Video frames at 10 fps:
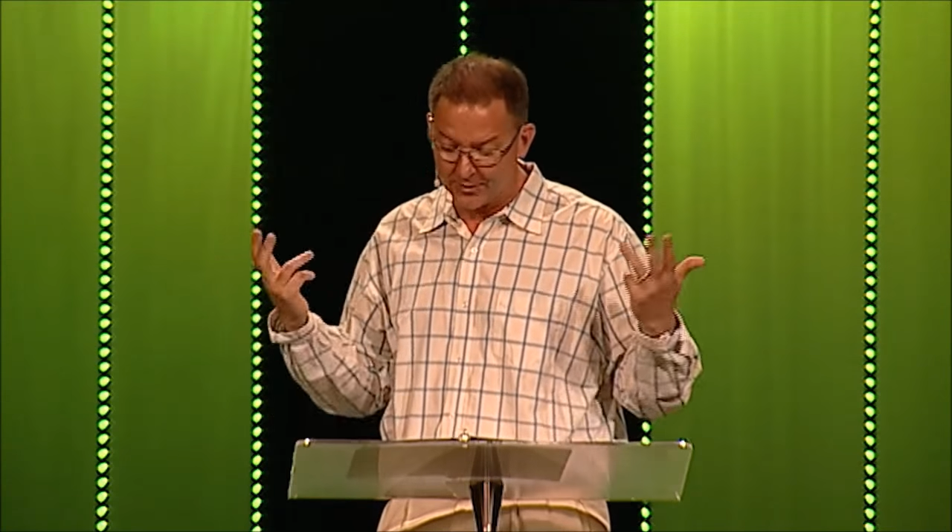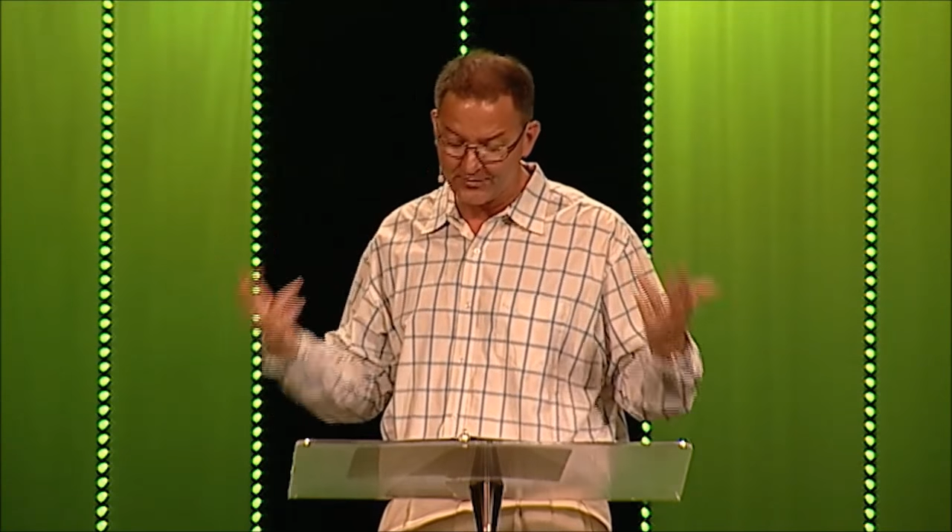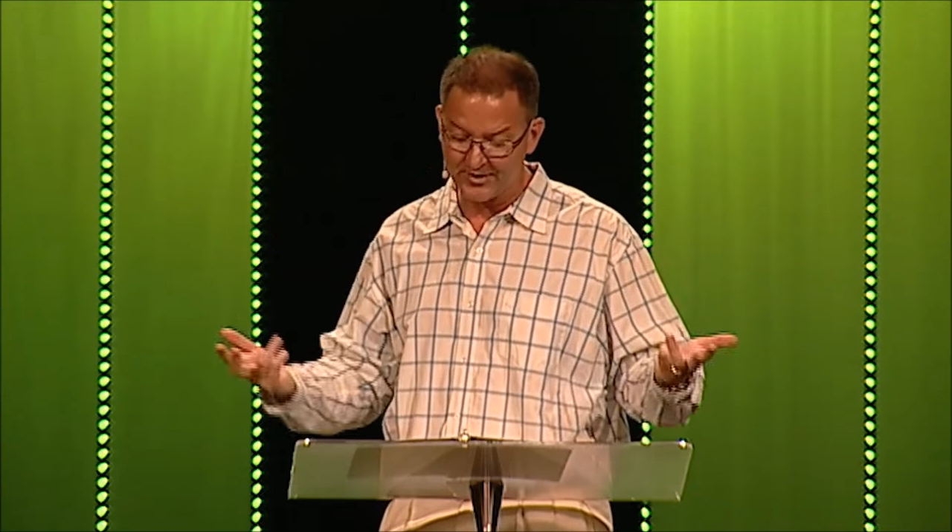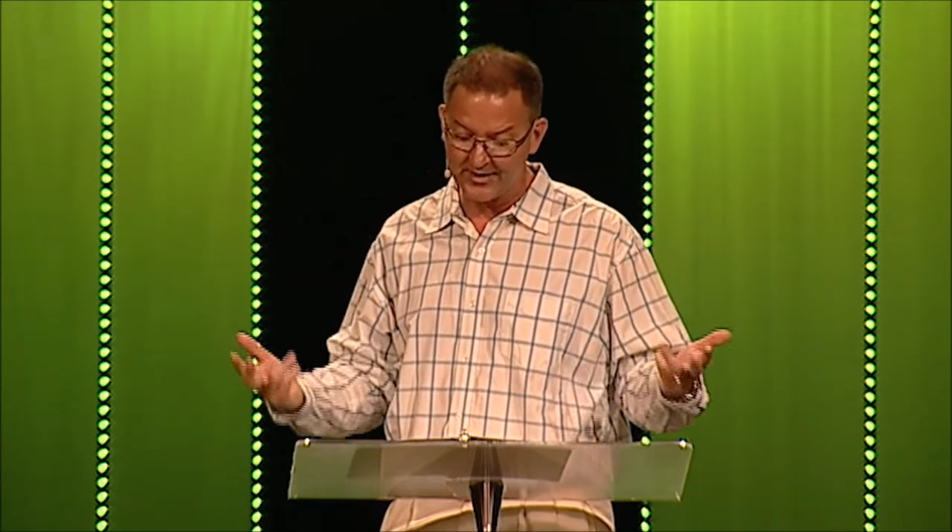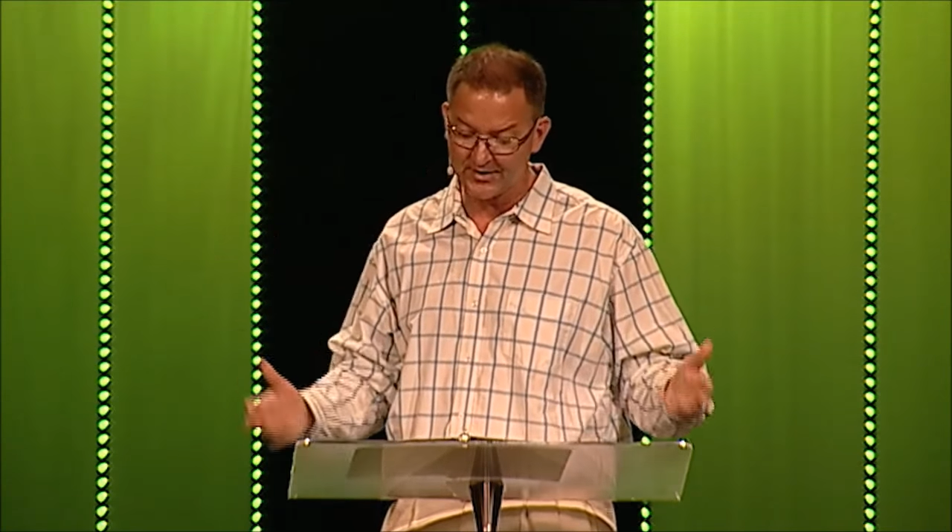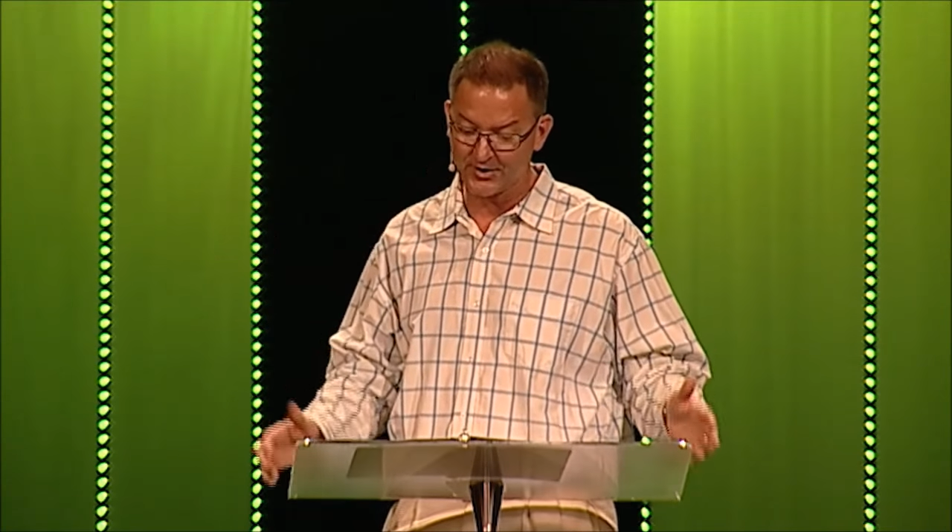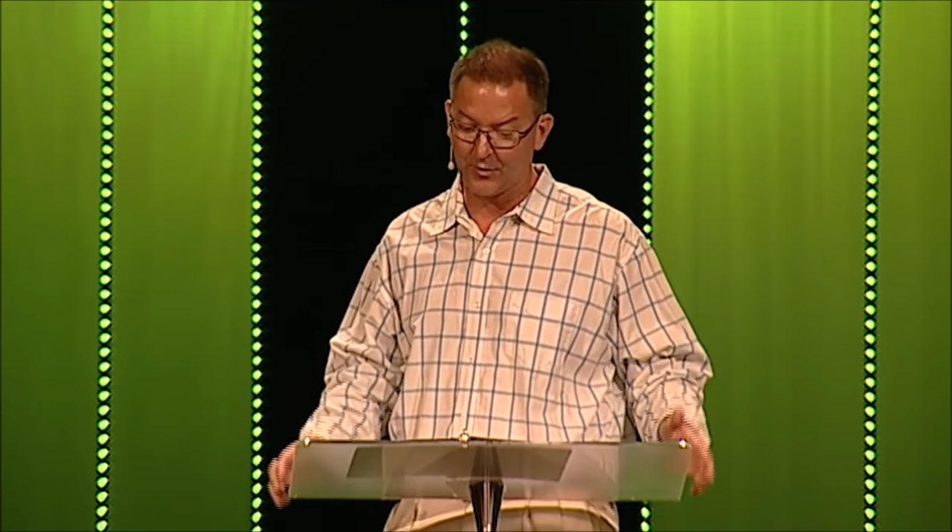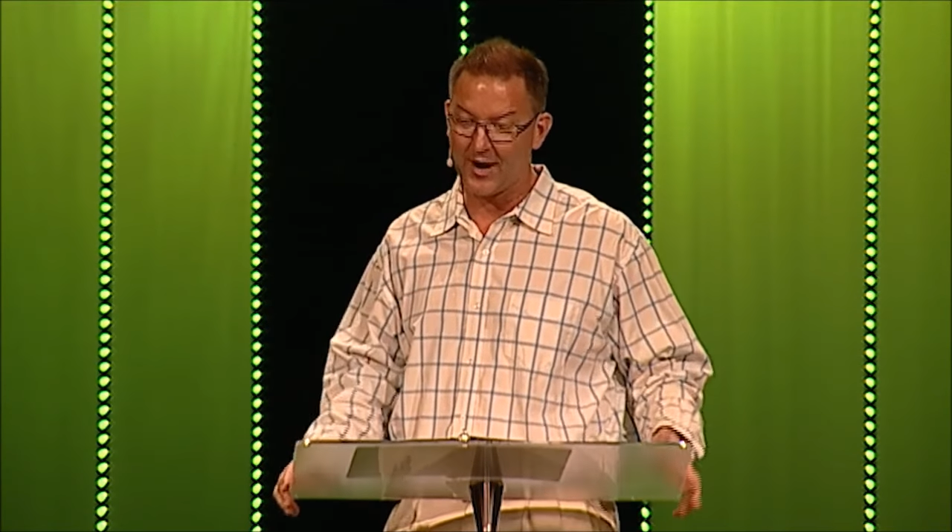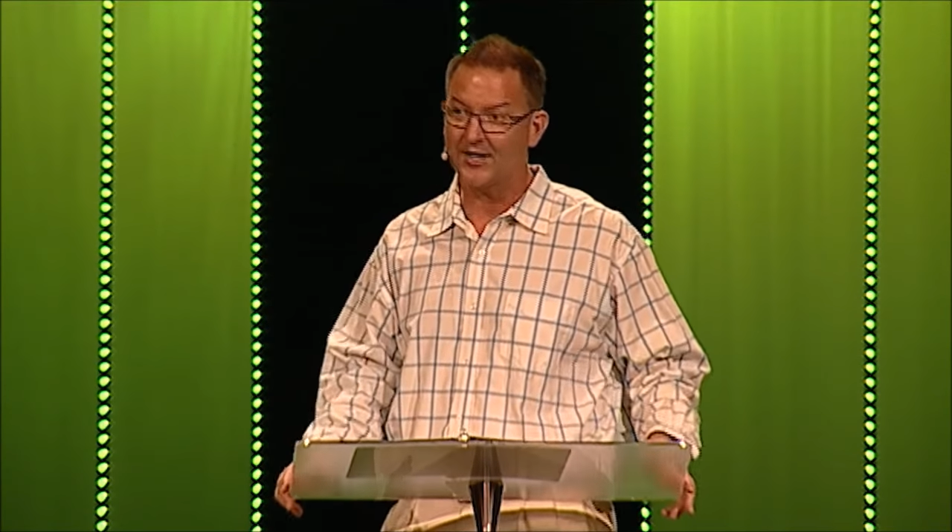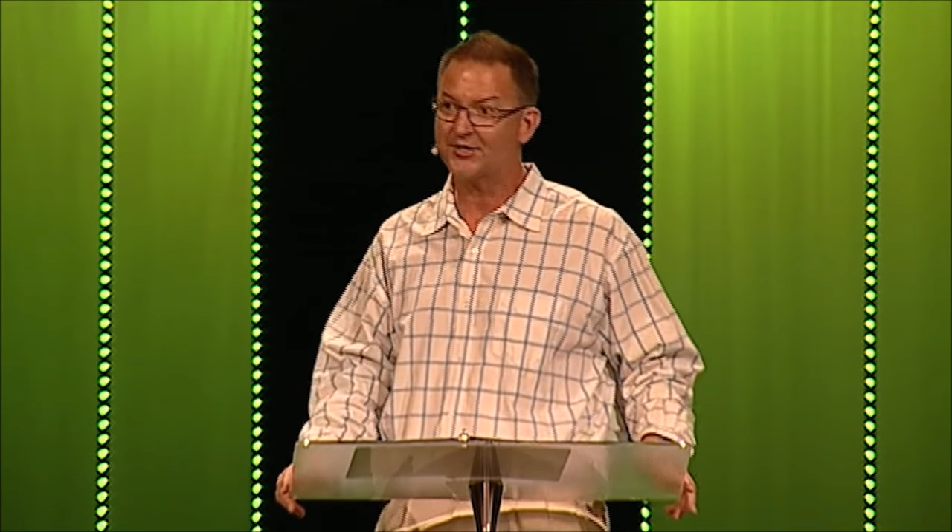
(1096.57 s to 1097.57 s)
of Jesus
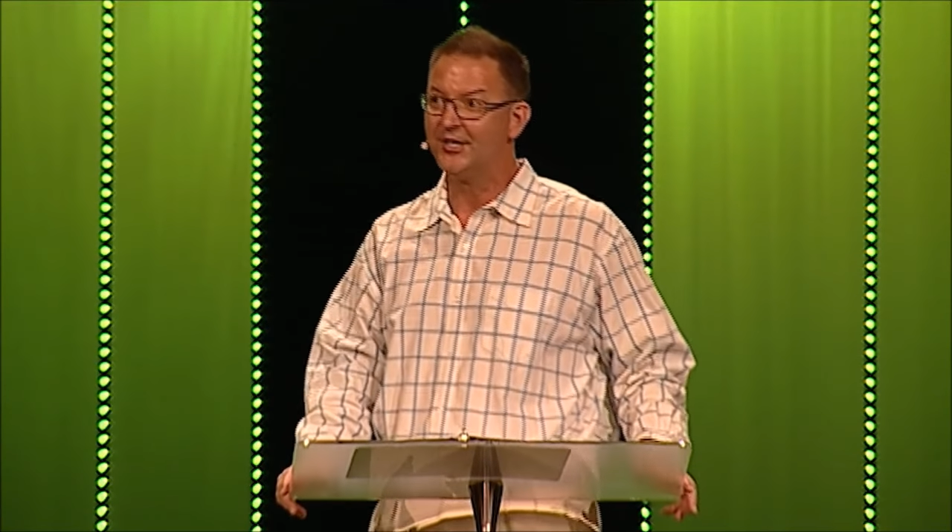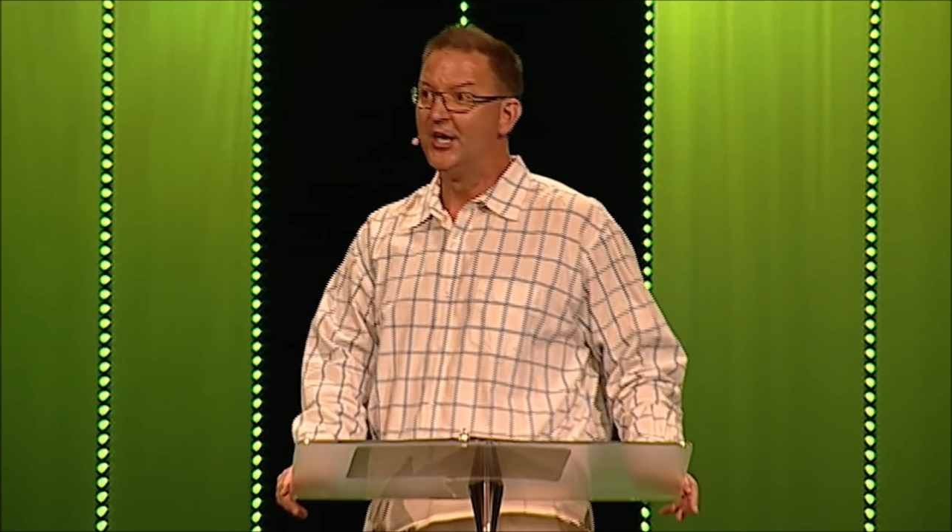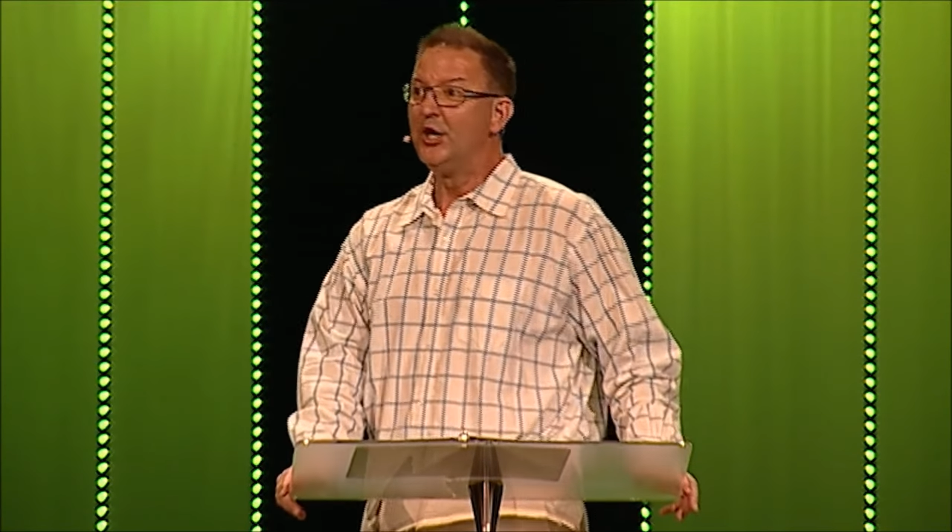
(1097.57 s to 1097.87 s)
Christ,